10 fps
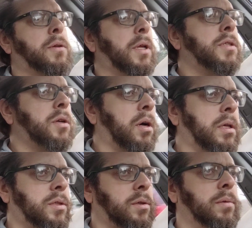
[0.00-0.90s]
let's talk
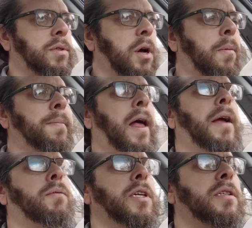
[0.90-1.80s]
this through. So I
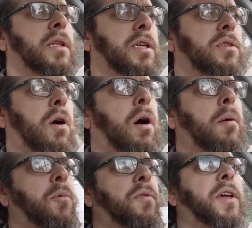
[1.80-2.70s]
recently saw a
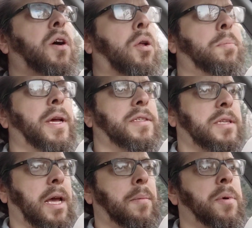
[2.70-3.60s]
movie called
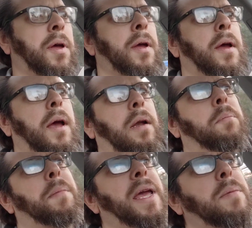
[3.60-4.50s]
Mixtape, and it
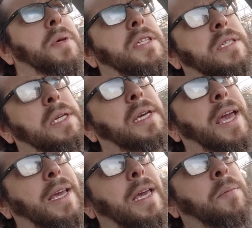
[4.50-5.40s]
made me see
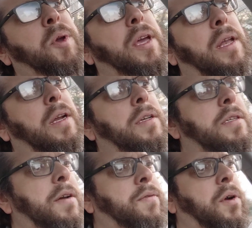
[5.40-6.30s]
gatekeeping in a
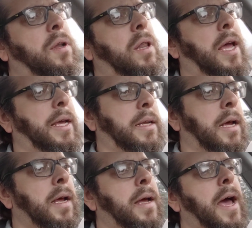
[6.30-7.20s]
different light
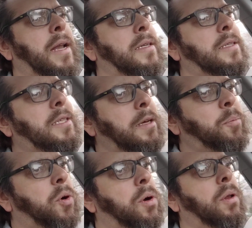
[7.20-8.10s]
at a
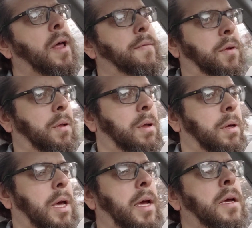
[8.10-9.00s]
deeper level
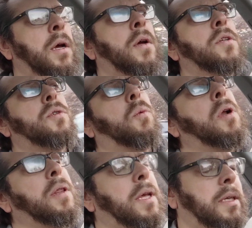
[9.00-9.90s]
okay? So one
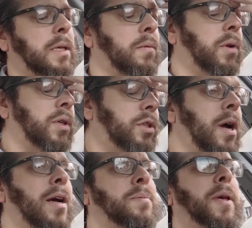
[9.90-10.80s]
of the things that really
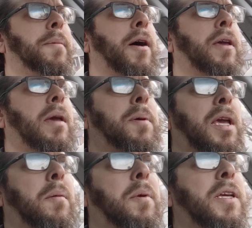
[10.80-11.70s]
shocks me about
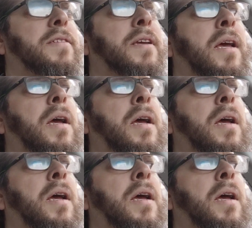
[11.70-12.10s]
gatekeeping is